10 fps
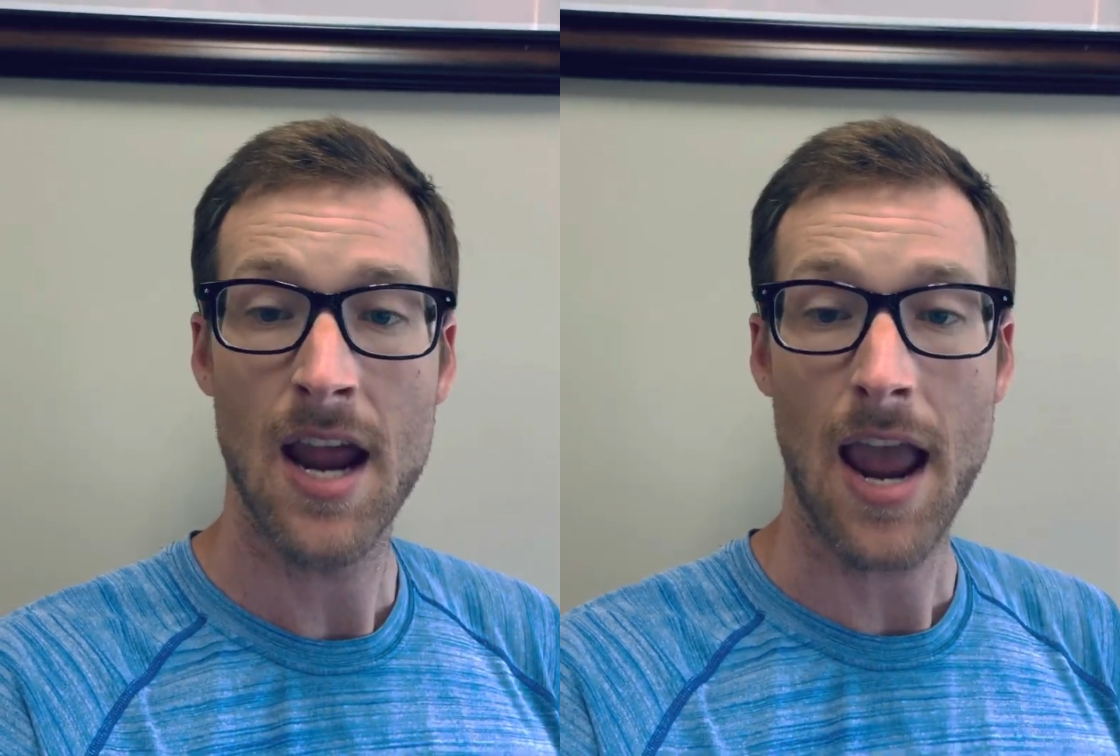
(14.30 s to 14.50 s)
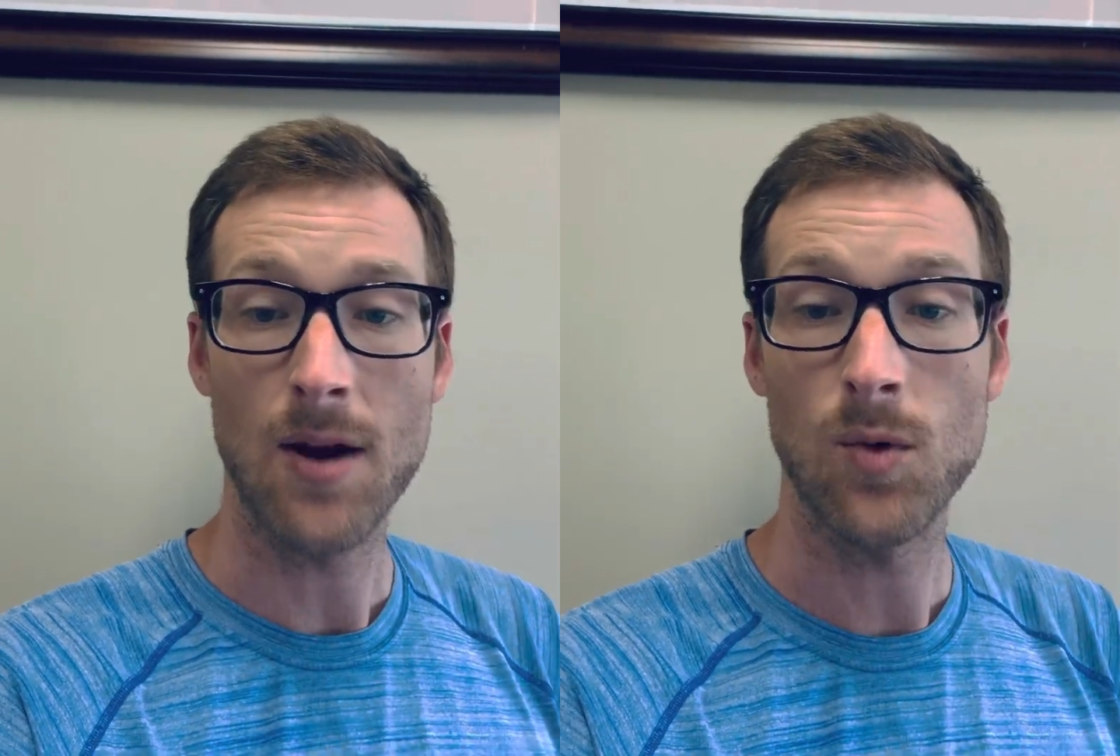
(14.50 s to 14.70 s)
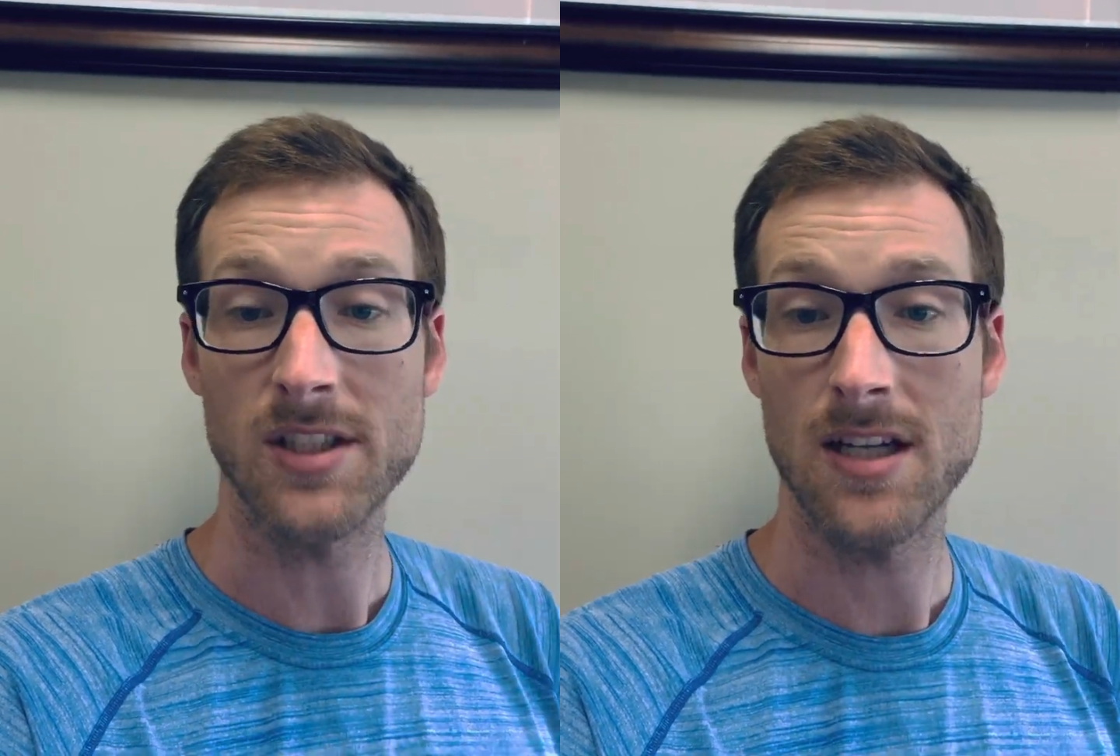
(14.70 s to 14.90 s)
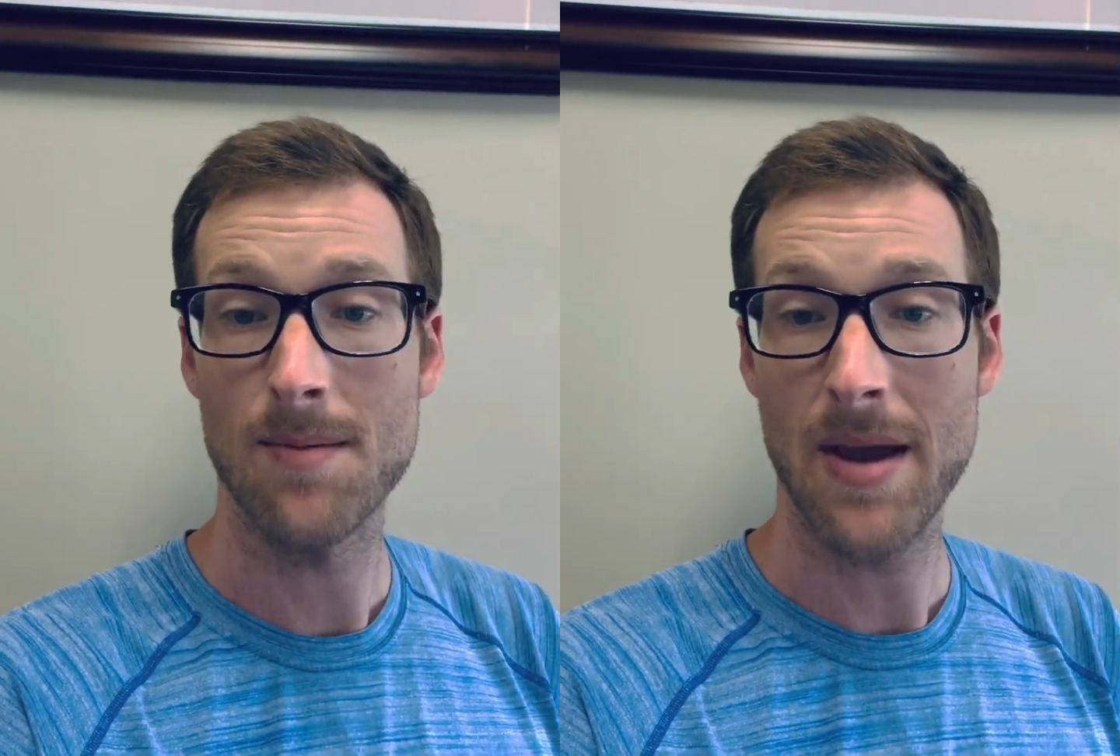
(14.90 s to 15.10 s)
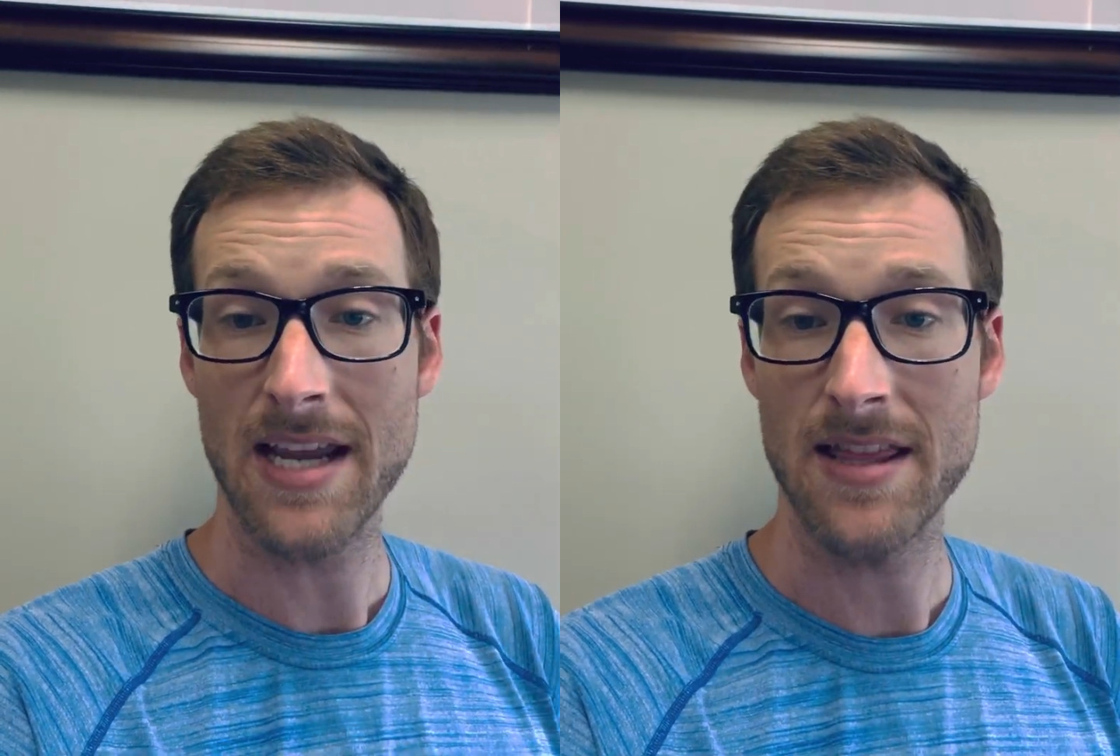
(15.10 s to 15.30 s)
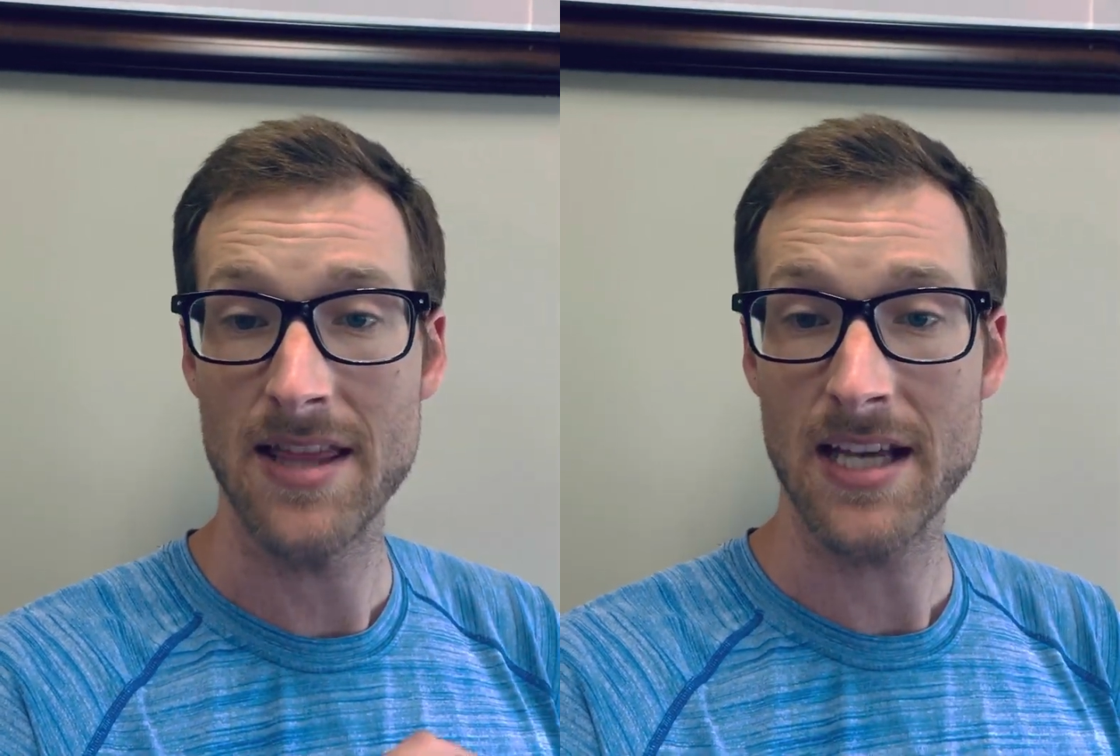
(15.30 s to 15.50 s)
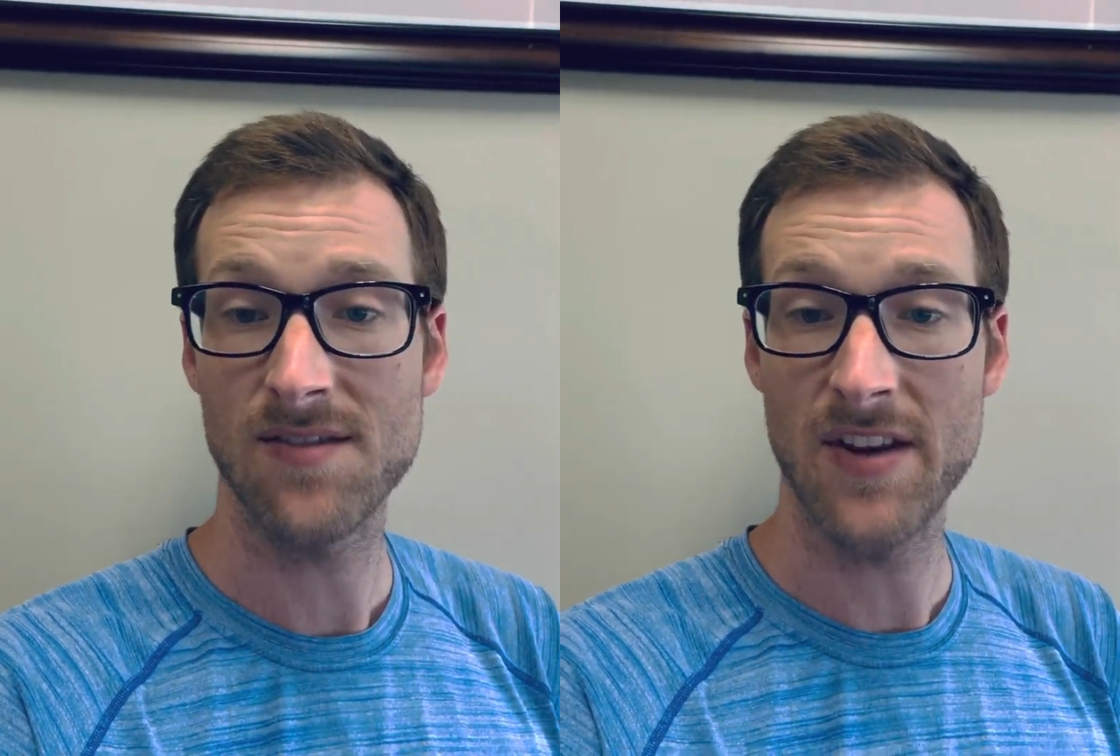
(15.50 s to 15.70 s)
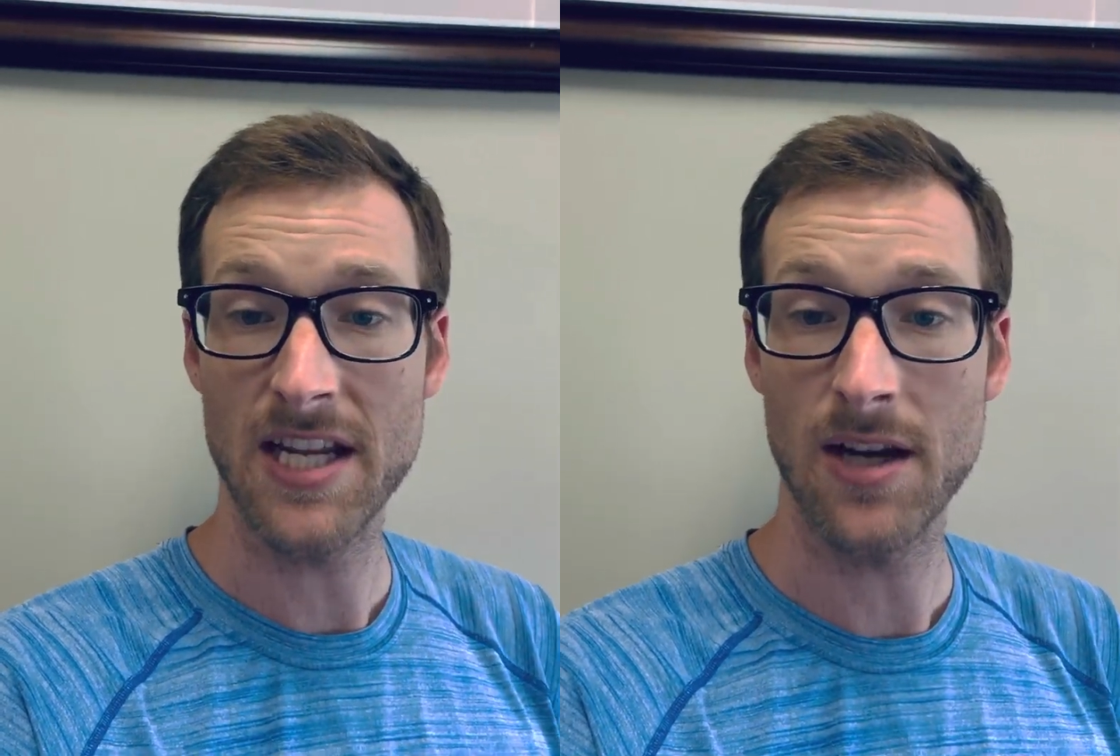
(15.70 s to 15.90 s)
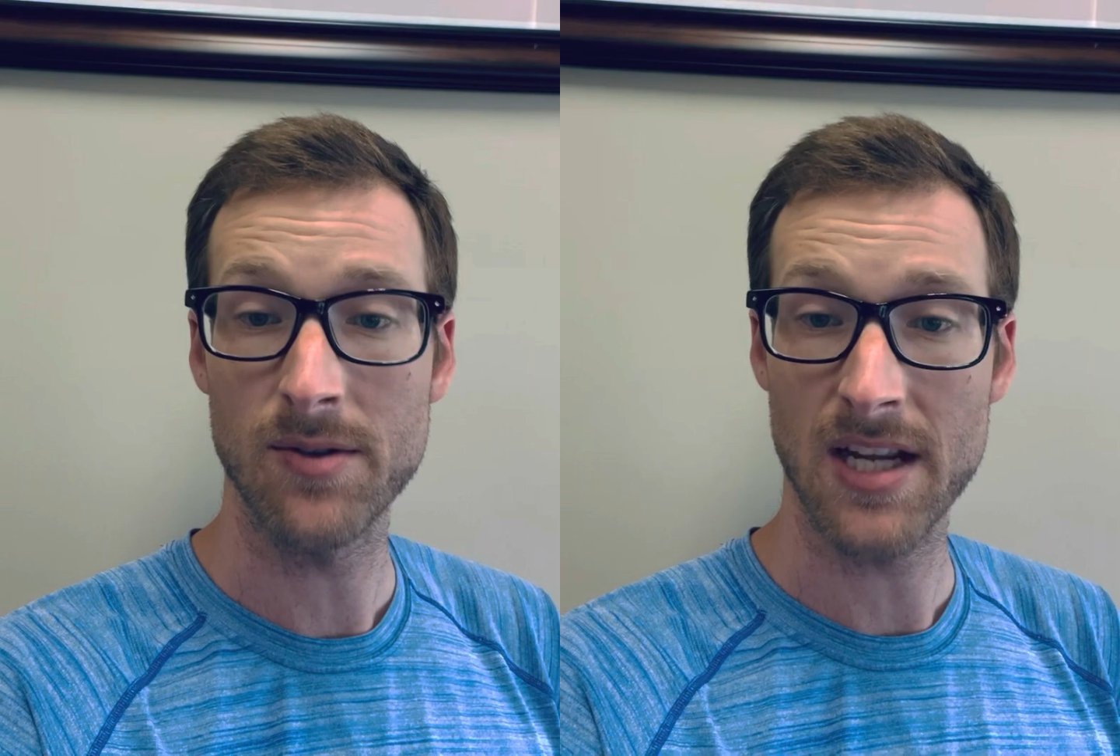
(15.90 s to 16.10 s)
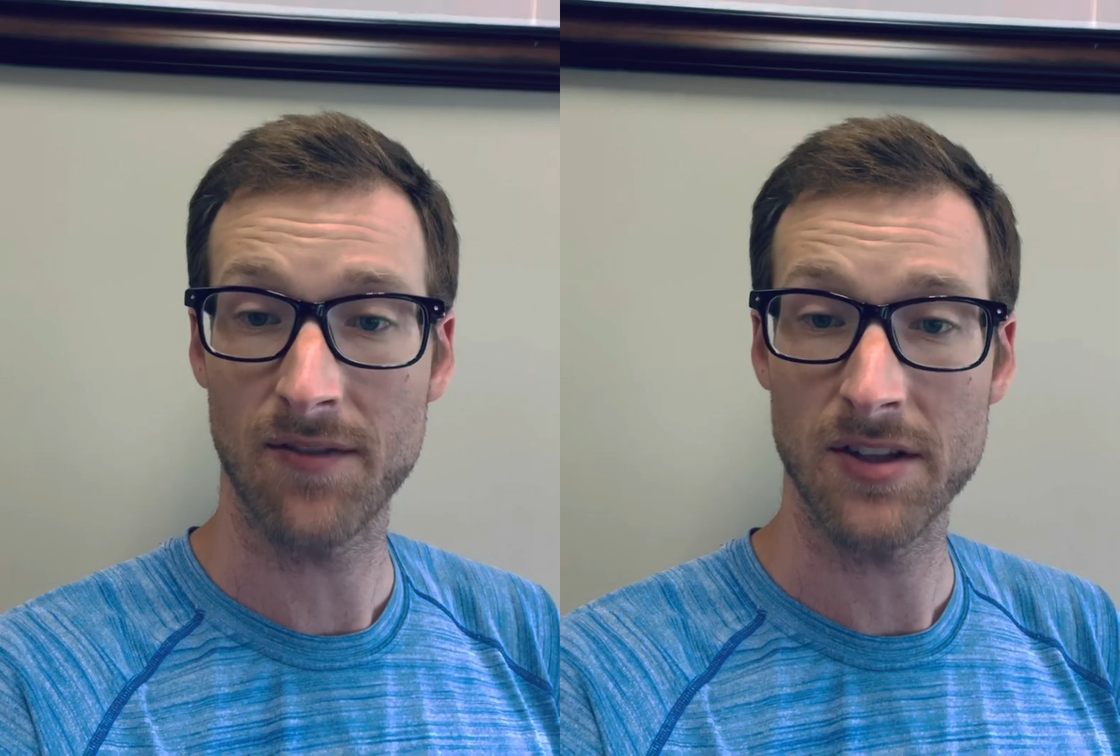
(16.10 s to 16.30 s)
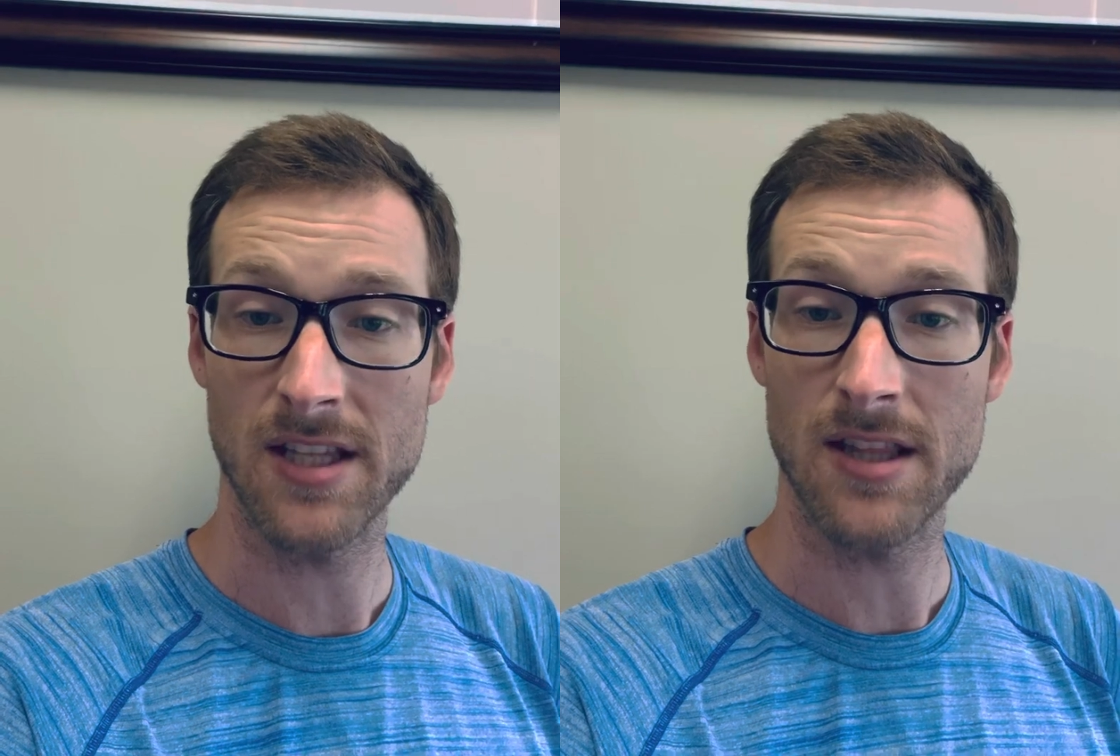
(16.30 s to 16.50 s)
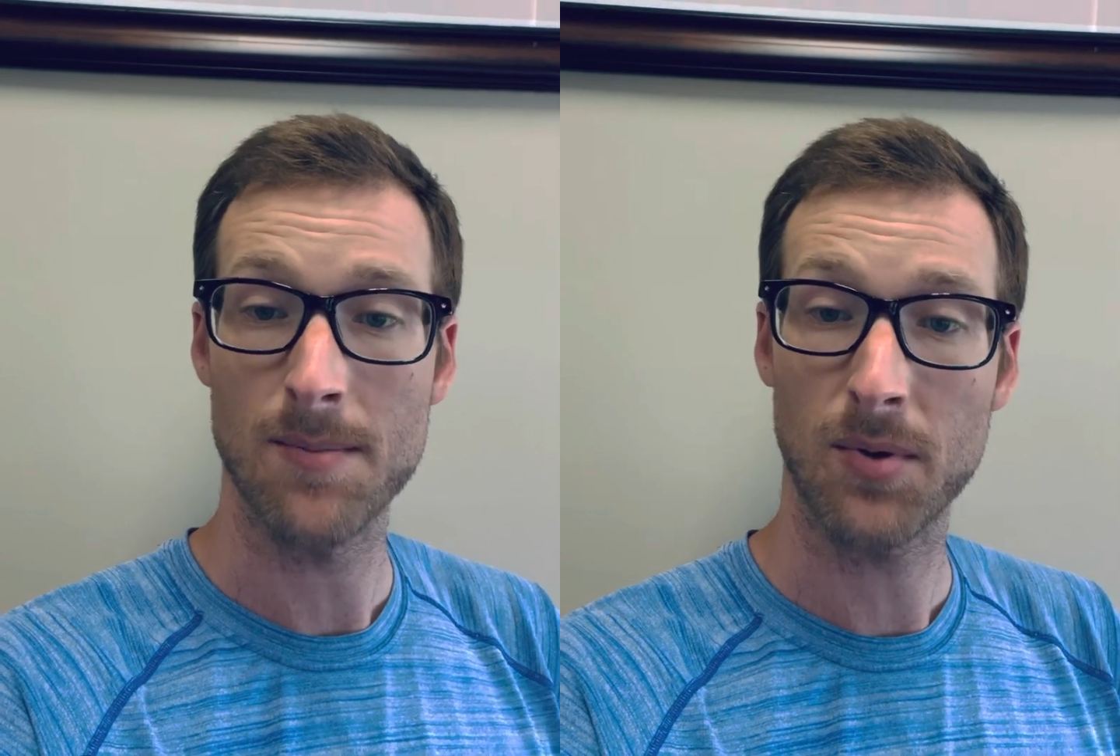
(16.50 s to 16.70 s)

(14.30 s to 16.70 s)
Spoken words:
And what's going to make this video different than the